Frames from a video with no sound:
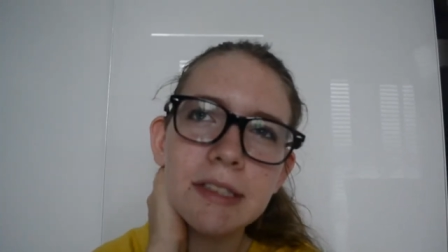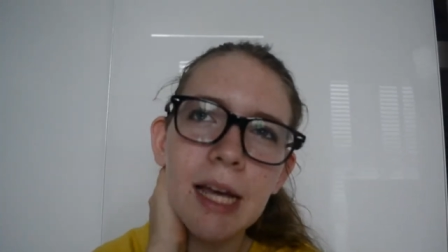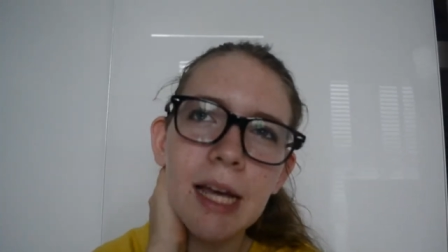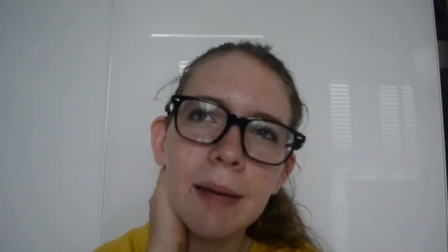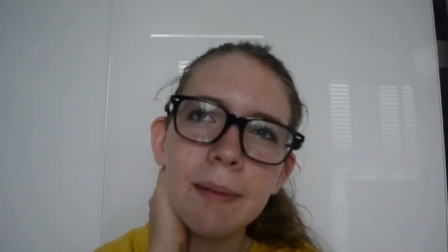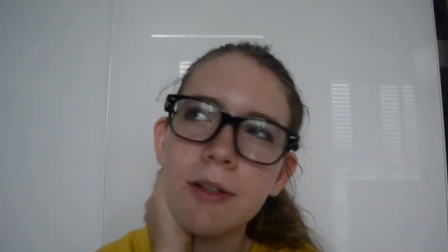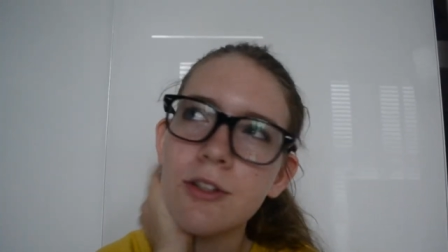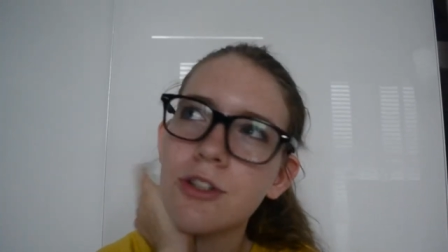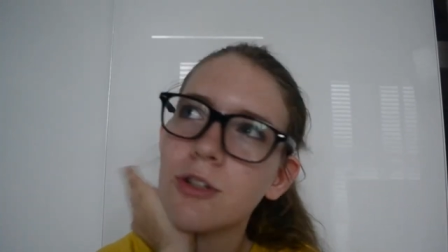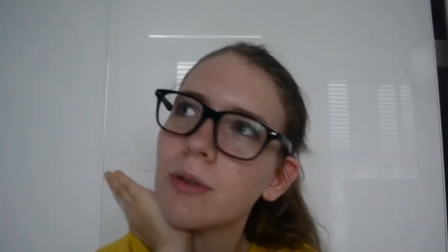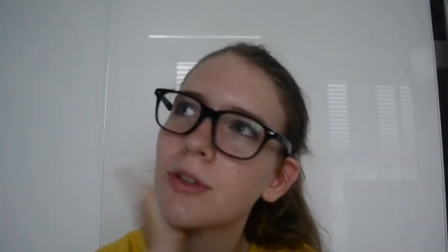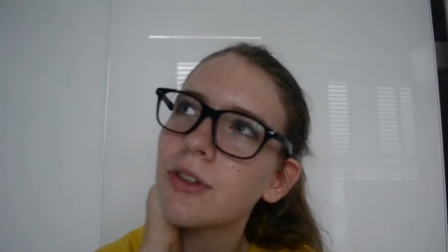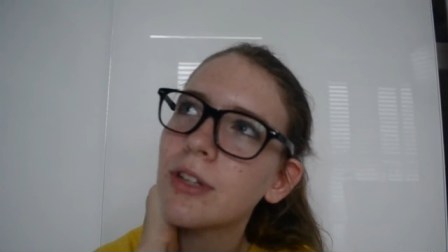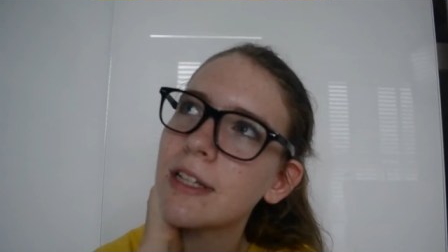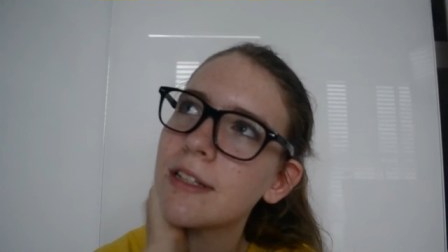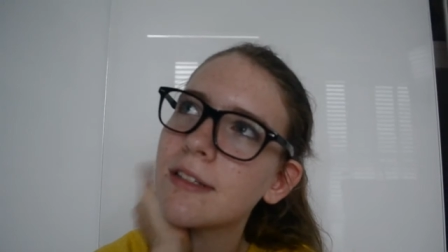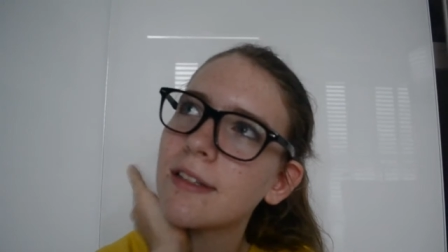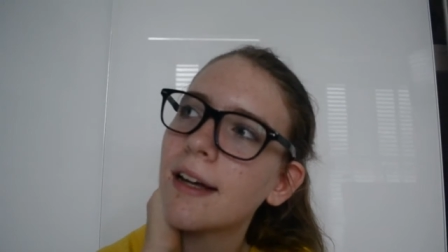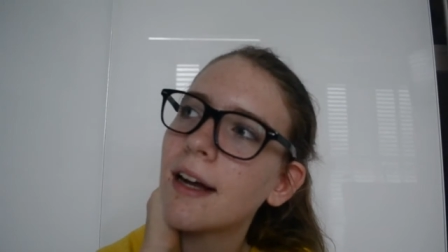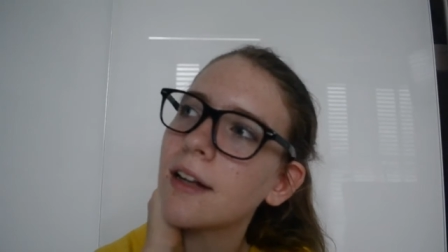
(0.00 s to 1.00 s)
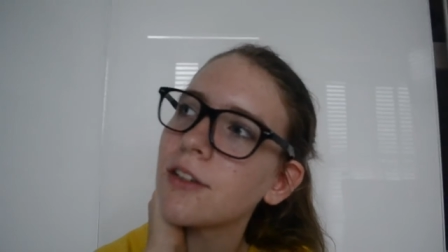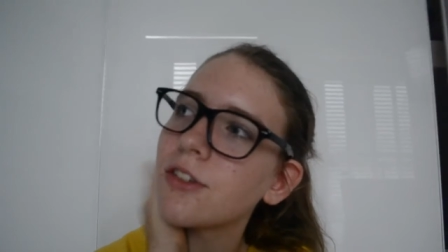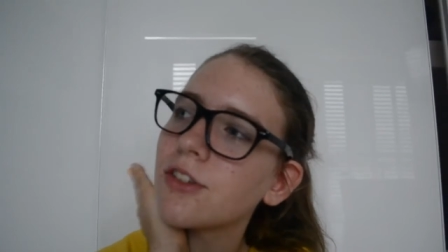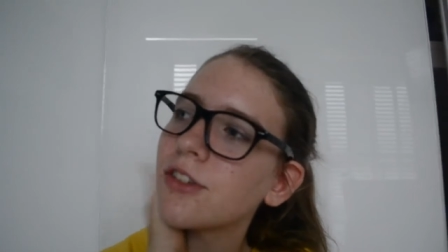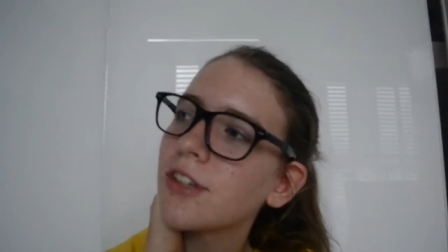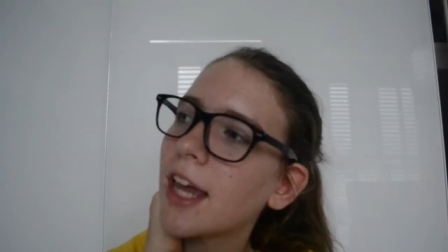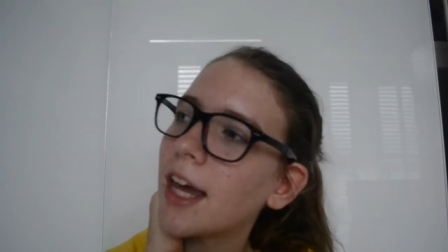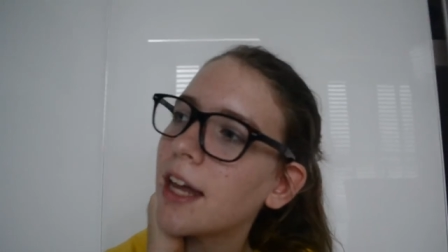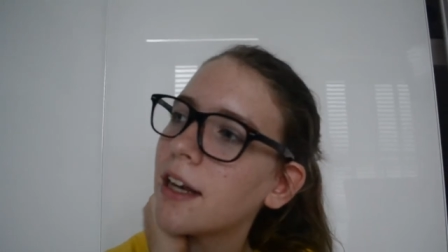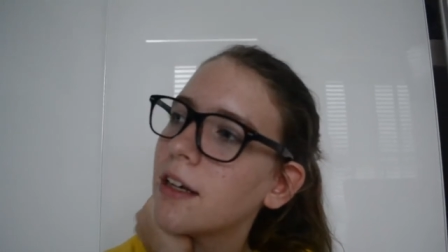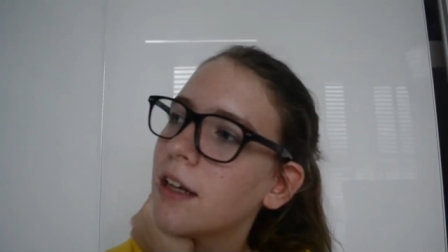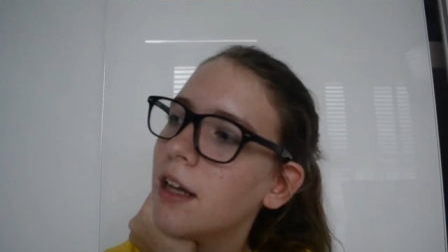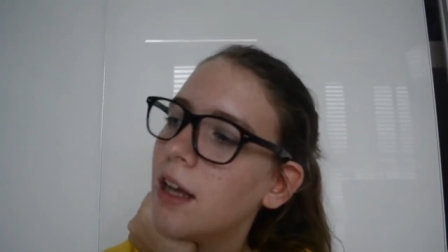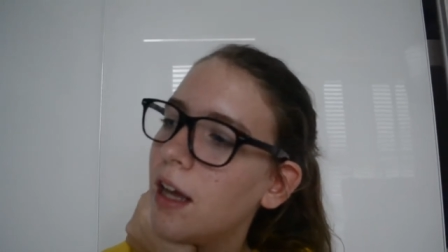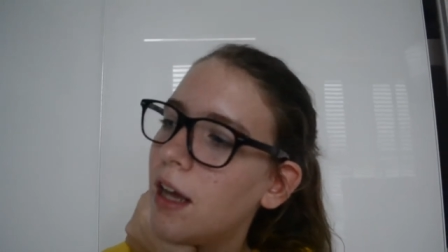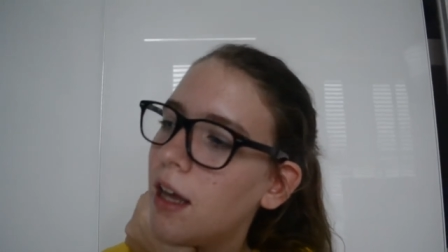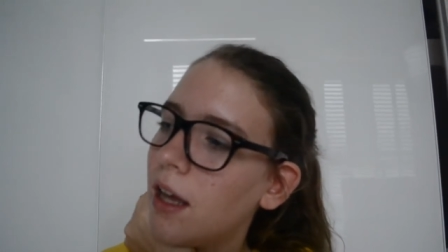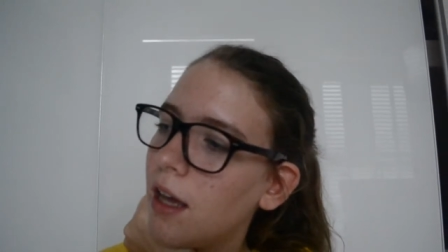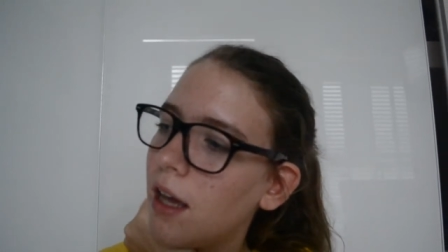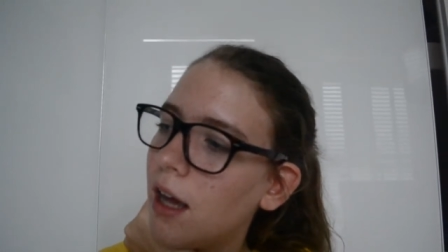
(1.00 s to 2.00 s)
I'm not sure what things they are just yet.
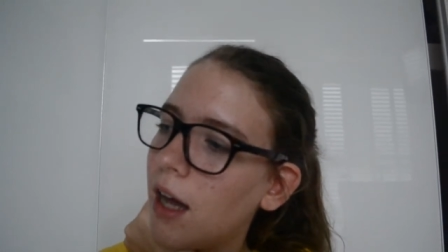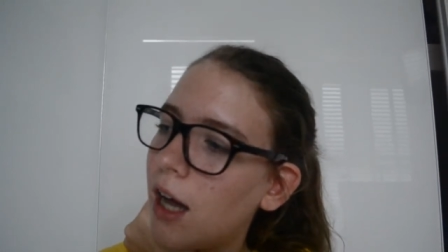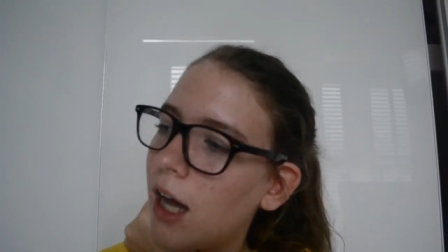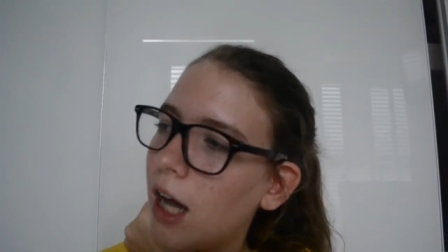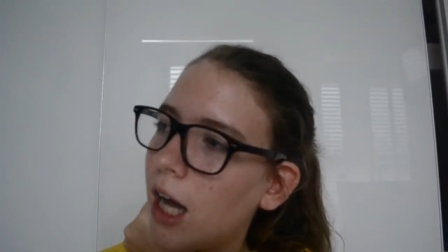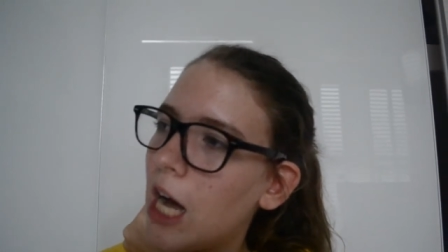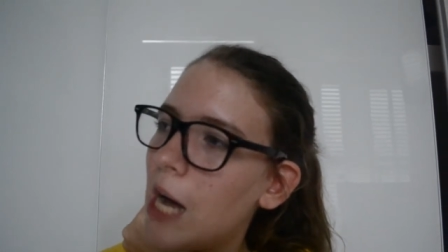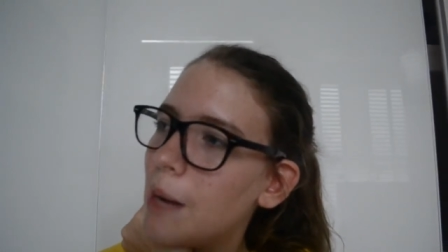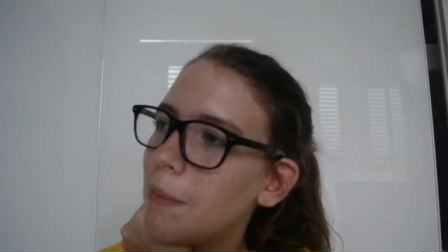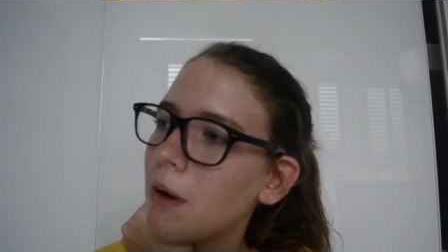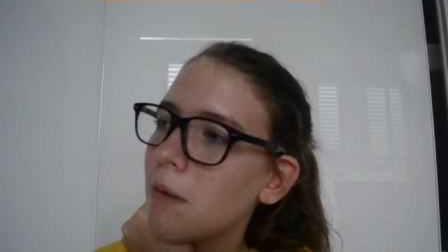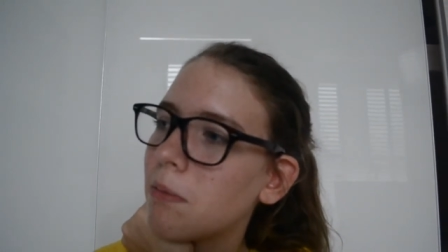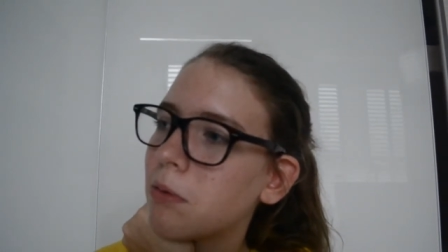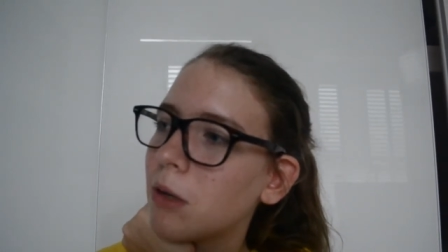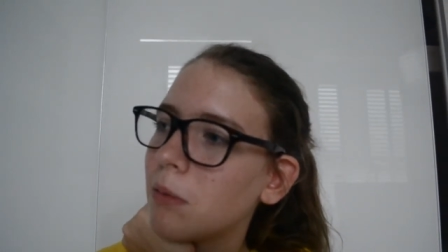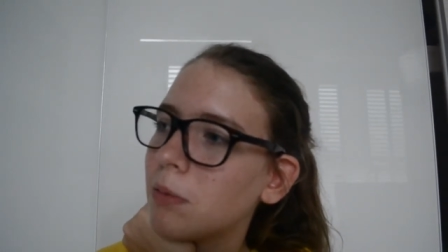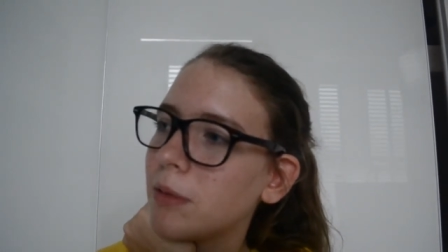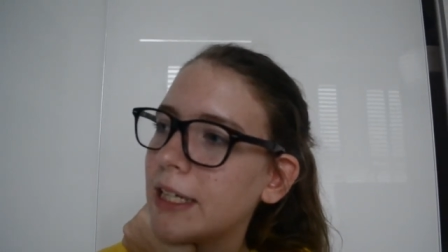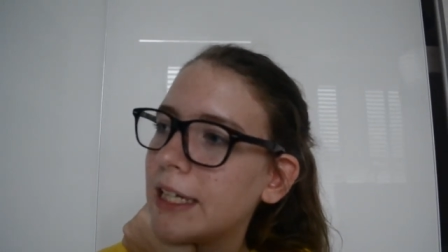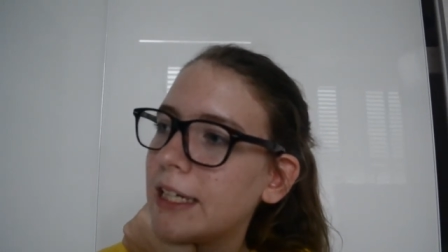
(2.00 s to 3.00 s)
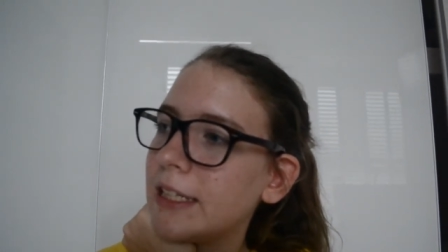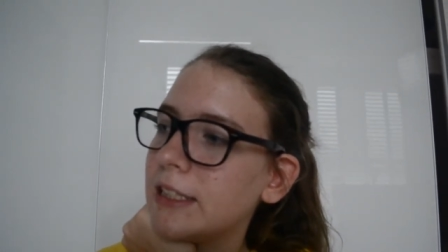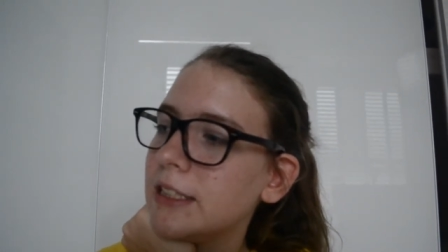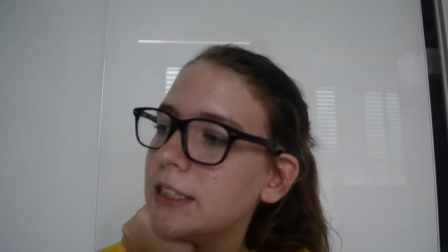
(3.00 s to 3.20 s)
Um, I'll probably